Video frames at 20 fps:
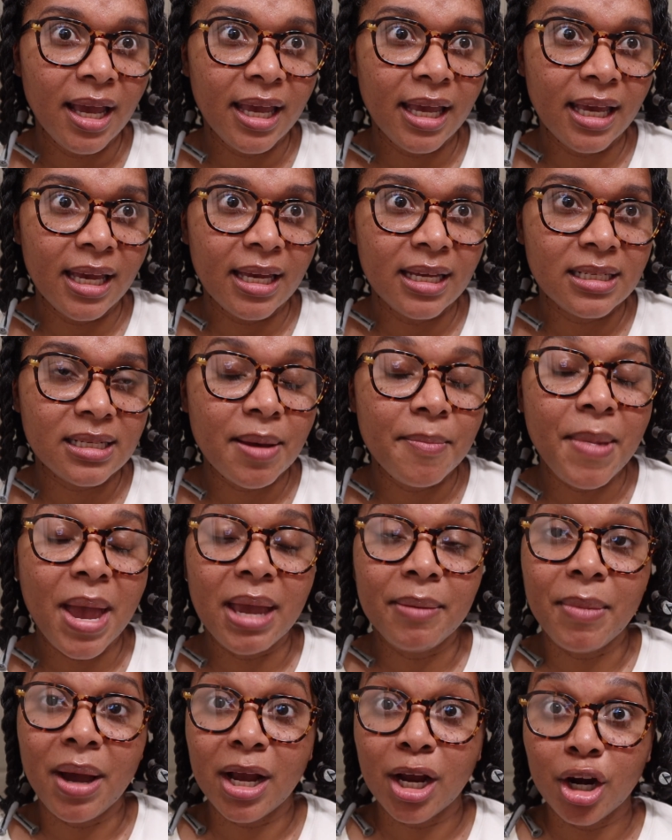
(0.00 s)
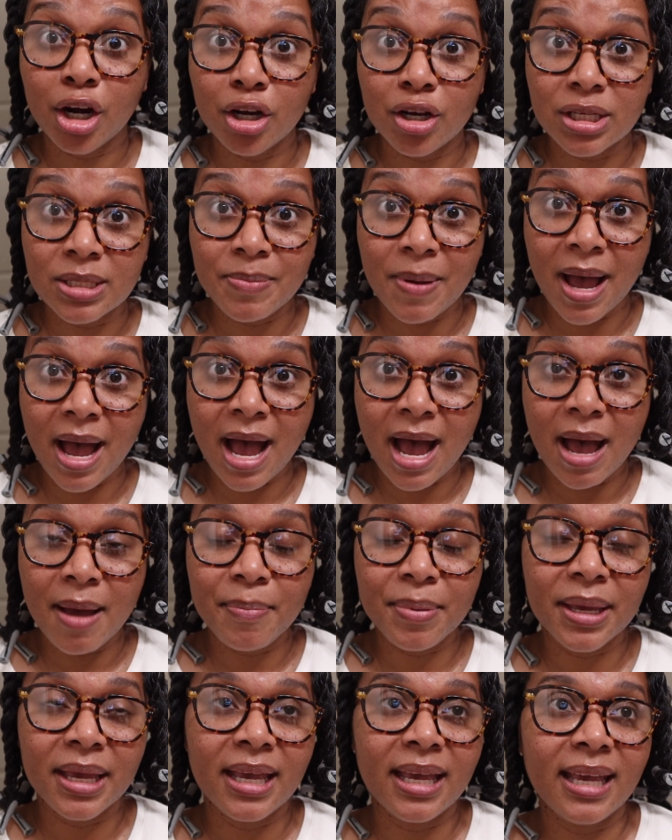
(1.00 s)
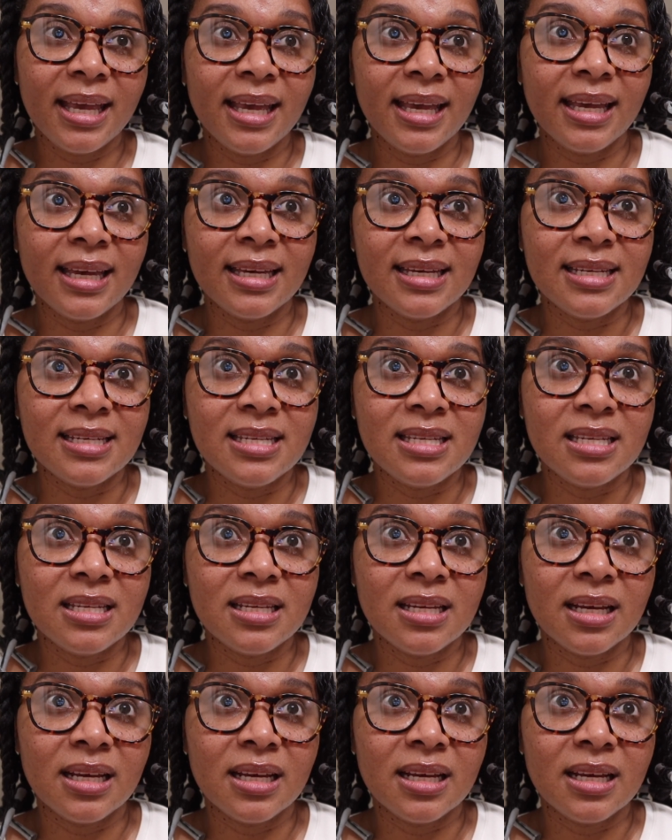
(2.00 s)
it made my curls pop. It,